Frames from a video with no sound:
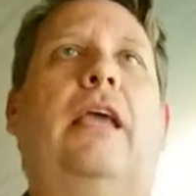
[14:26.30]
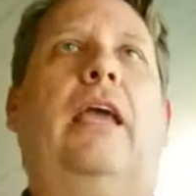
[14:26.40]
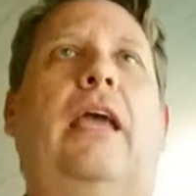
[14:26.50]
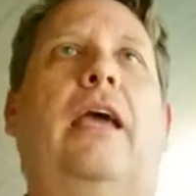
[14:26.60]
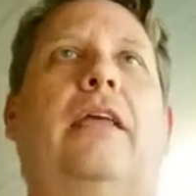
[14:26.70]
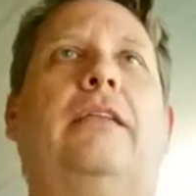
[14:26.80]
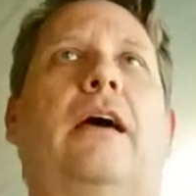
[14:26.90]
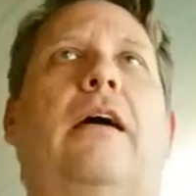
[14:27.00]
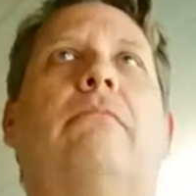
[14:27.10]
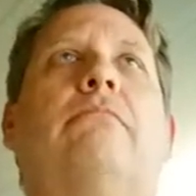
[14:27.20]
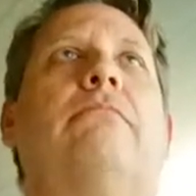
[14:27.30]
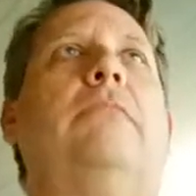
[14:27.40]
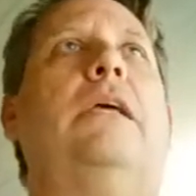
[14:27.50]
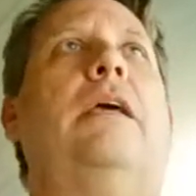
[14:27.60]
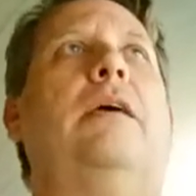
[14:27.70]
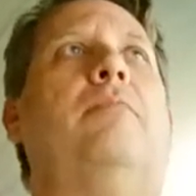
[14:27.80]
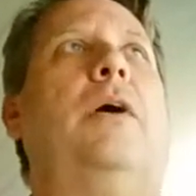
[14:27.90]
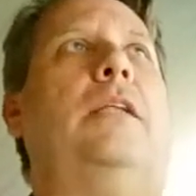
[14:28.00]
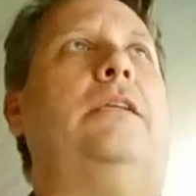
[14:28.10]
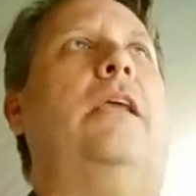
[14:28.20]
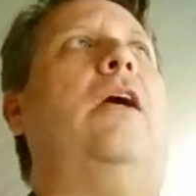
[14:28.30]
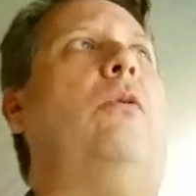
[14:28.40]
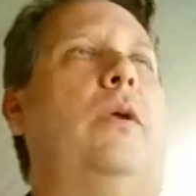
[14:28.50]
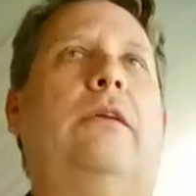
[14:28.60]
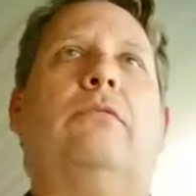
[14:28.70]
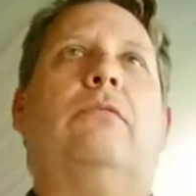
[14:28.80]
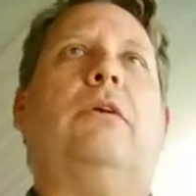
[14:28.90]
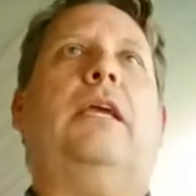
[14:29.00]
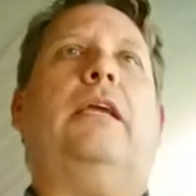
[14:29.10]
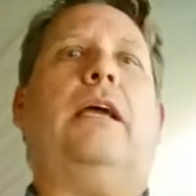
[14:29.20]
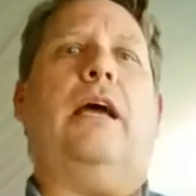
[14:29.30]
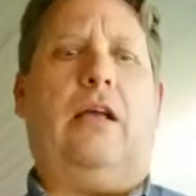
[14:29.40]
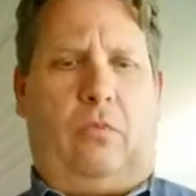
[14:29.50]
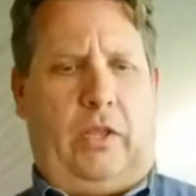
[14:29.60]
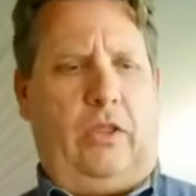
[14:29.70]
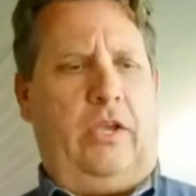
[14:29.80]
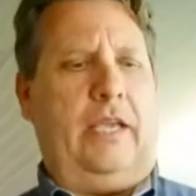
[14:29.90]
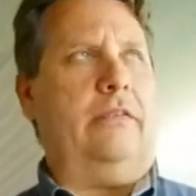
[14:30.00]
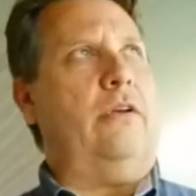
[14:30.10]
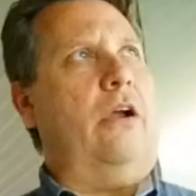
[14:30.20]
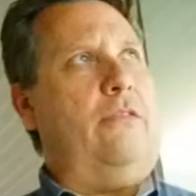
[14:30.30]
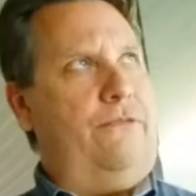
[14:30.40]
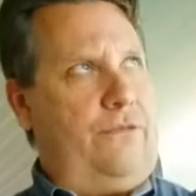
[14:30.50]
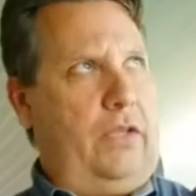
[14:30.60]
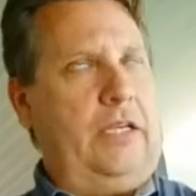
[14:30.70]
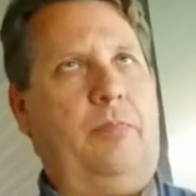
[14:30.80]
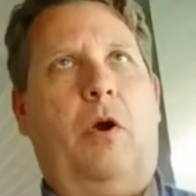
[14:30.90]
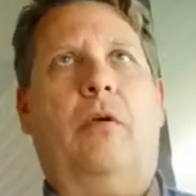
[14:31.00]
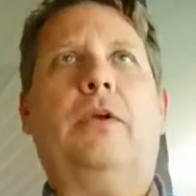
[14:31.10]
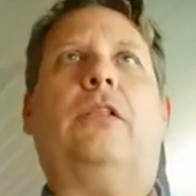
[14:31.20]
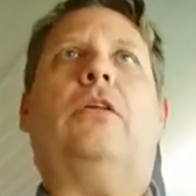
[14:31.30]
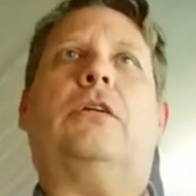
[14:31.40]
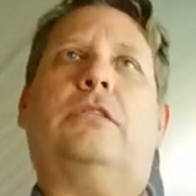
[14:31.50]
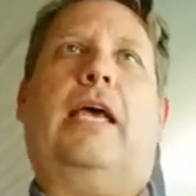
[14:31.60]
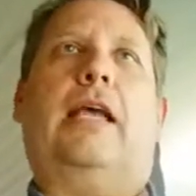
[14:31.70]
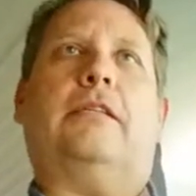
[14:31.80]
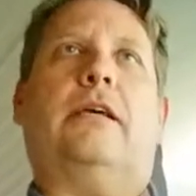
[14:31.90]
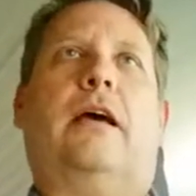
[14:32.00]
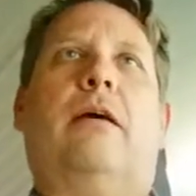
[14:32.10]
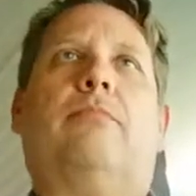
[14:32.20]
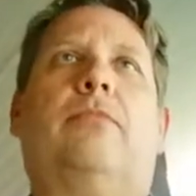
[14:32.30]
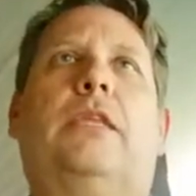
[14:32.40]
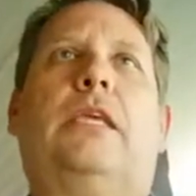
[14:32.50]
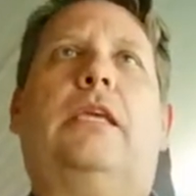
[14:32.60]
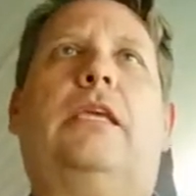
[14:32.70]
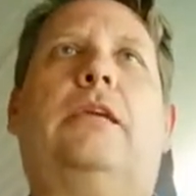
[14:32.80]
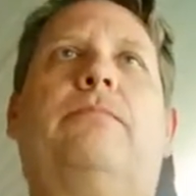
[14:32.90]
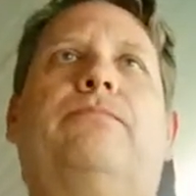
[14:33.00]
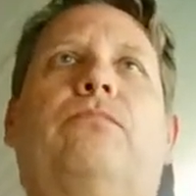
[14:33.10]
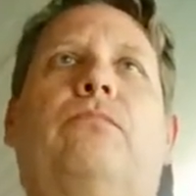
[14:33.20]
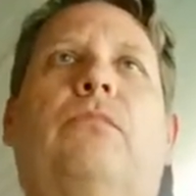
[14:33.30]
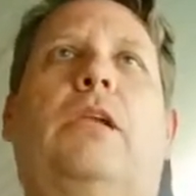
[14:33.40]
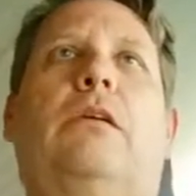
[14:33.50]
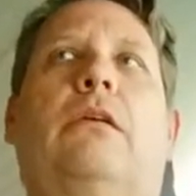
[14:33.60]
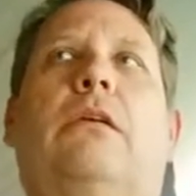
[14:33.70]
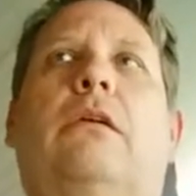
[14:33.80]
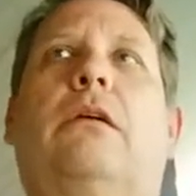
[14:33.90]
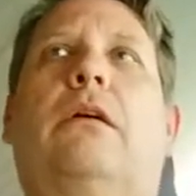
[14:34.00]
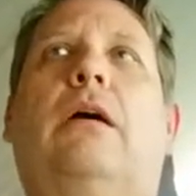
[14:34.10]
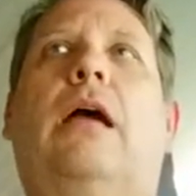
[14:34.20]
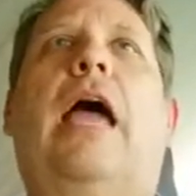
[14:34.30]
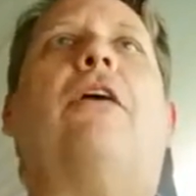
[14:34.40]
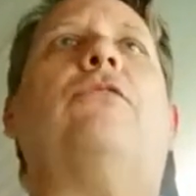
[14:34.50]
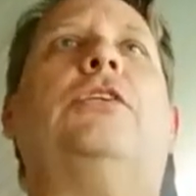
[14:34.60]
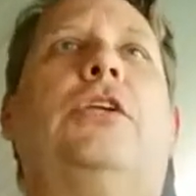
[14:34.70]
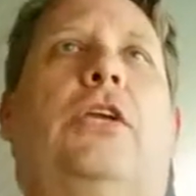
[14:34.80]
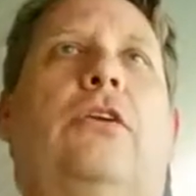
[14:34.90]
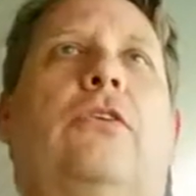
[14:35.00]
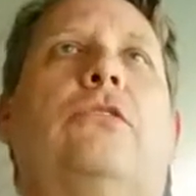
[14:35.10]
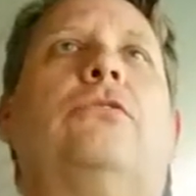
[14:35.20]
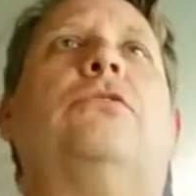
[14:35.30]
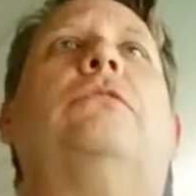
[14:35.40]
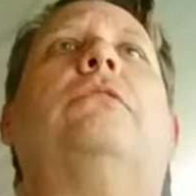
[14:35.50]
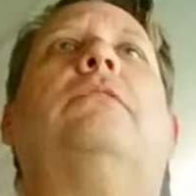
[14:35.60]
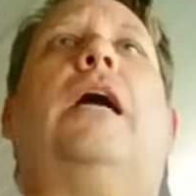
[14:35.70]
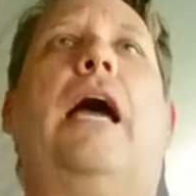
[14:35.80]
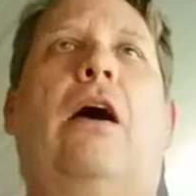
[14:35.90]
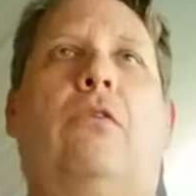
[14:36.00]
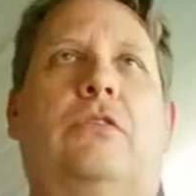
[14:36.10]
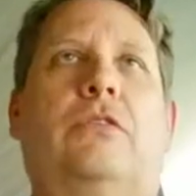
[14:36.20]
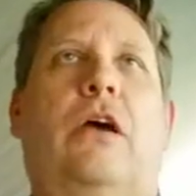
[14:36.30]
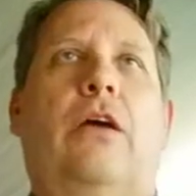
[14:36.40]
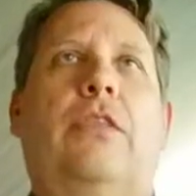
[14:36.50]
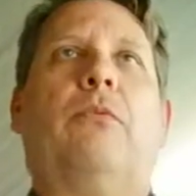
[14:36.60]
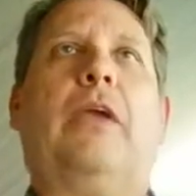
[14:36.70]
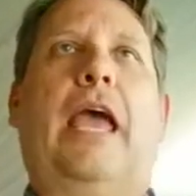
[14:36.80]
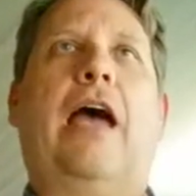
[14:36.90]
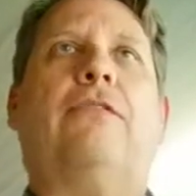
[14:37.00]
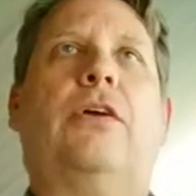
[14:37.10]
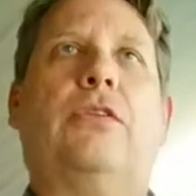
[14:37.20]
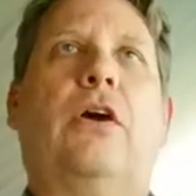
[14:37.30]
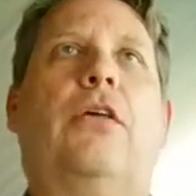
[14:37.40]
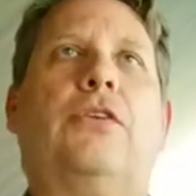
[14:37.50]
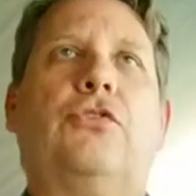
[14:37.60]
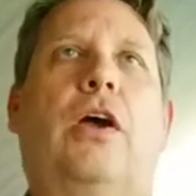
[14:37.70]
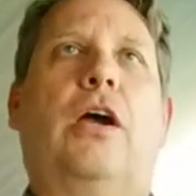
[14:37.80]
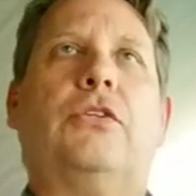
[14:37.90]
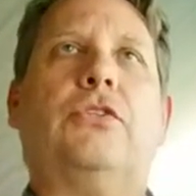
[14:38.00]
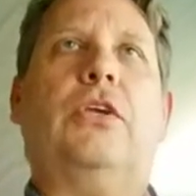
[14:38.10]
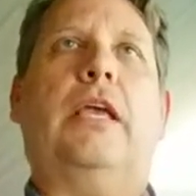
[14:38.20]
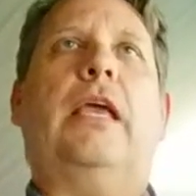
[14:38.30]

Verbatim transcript: Okay. And um, but uh, you know, we we uh, we look at our fleet department looks at uh, mm-hmm. the average years hours on, that we have on the on the trucks,